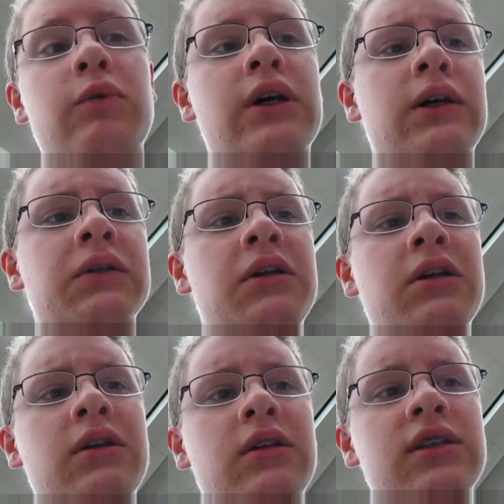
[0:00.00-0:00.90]
well.
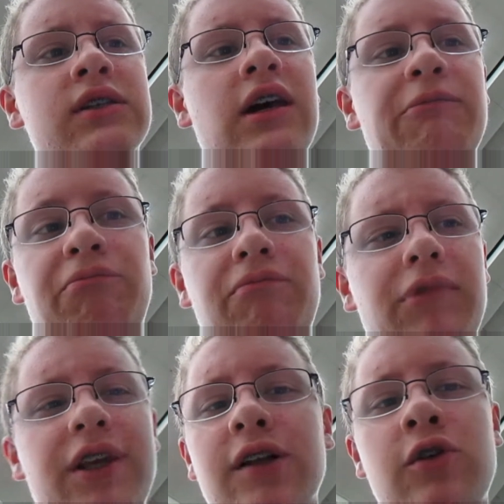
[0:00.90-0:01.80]
It's got
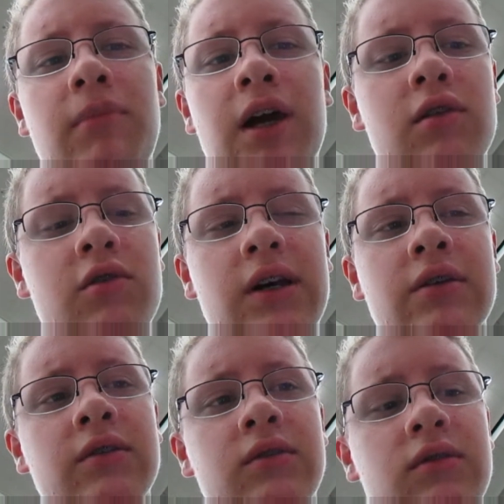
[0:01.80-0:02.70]
Milo, Milo, I
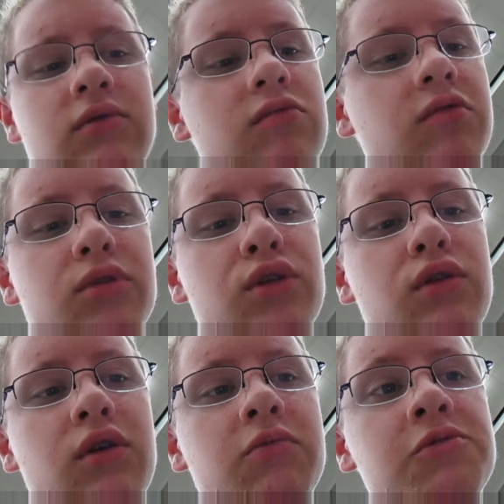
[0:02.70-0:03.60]
don't really
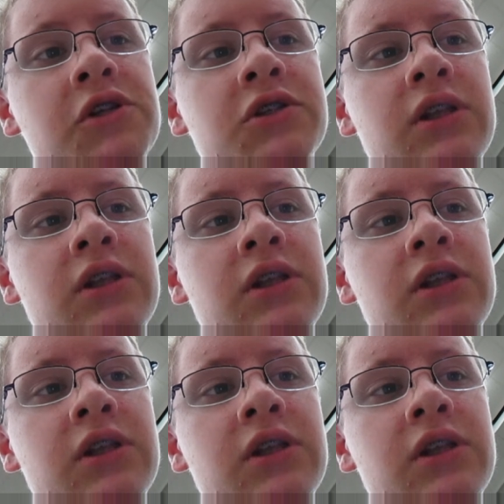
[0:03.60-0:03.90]
know how to pronounce the